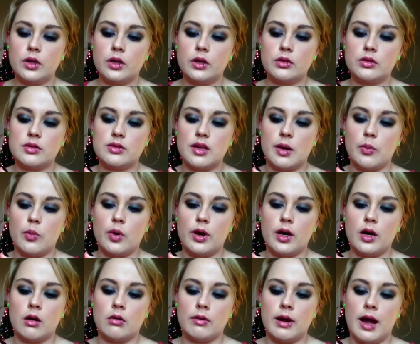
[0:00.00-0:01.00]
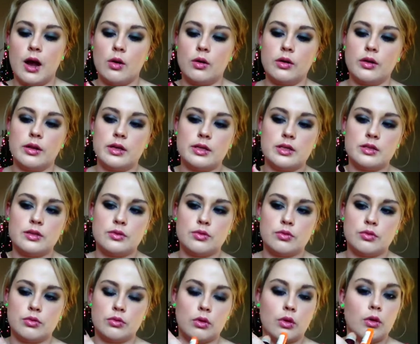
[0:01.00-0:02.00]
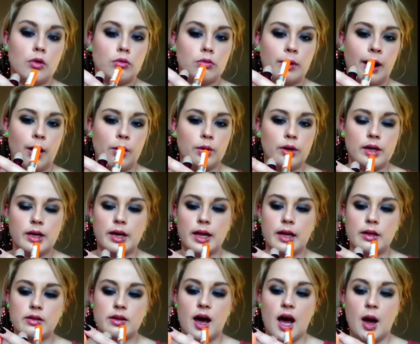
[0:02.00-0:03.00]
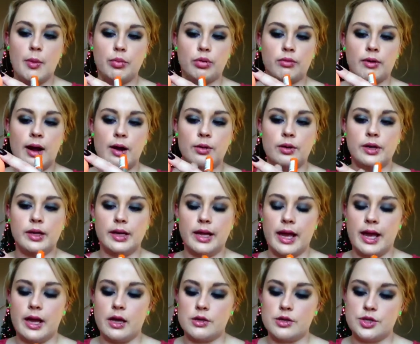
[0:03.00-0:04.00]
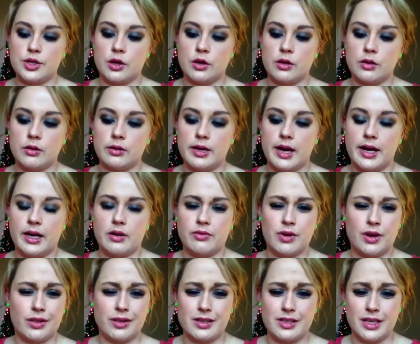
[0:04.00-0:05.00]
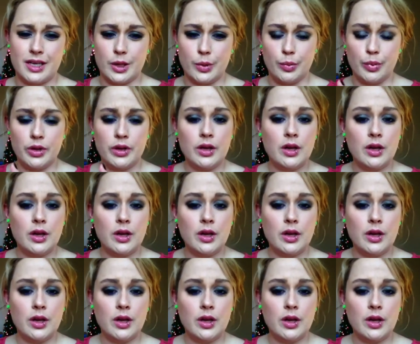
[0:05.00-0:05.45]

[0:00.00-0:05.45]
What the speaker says: somewhere around this top rounded edge, or kind of on the tip